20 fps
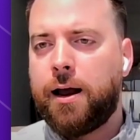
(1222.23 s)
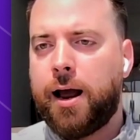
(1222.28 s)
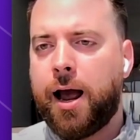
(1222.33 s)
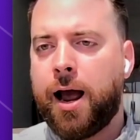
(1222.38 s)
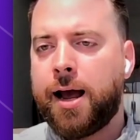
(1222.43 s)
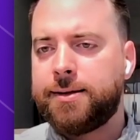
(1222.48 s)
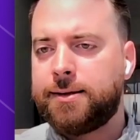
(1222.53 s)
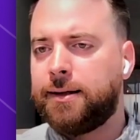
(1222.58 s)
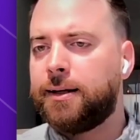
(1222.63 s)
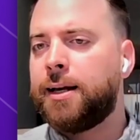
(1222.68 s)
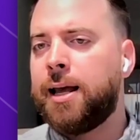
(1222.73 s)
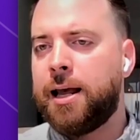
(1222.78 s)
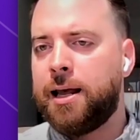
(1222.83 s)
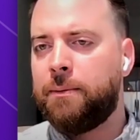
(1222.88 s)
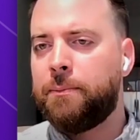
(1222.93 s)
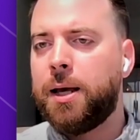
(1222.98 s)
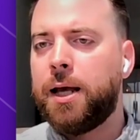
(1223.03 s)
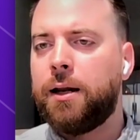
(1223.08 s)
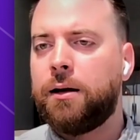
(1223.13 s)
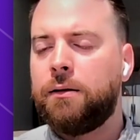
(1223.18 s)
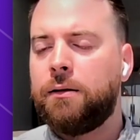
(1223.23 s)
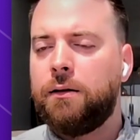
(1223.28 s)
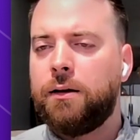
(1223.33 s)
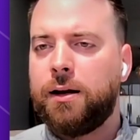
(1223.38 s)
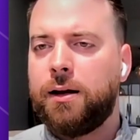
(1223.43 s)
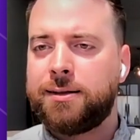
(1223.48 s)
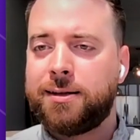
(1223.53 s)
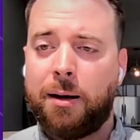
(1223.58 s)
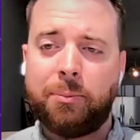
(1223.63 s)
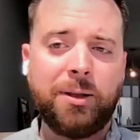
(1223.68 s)
as it came in,
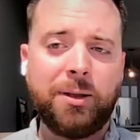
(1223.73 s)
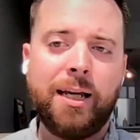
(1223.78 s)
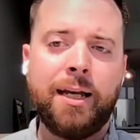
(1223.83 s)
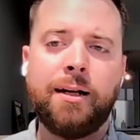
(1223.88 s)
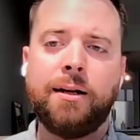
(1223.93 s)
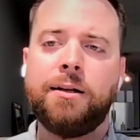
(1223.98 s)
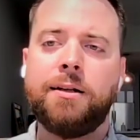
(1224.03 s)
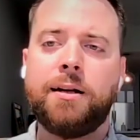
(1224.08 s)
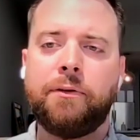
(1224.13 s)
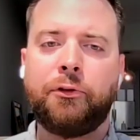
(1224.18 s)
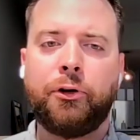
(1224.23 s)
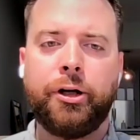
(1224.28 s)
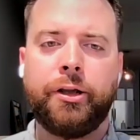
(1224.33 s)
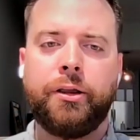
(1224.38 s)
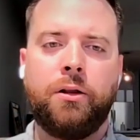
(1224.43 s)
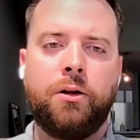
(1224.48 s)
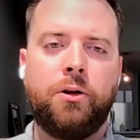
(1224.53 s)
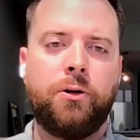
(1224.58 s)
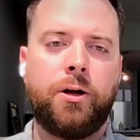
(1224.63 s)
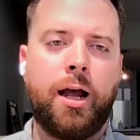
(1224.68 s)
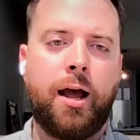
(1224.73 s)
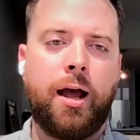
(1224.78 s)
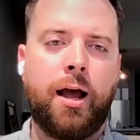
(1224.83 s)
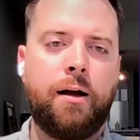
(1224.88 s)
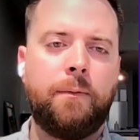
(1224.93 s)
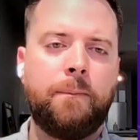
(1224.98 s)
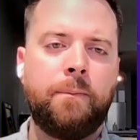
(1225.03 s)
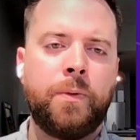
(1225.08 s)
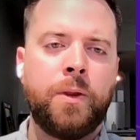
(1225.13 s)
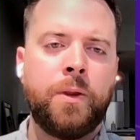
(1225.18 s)
except in a different
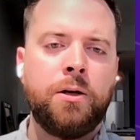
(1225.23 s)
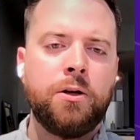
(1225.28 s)
locale.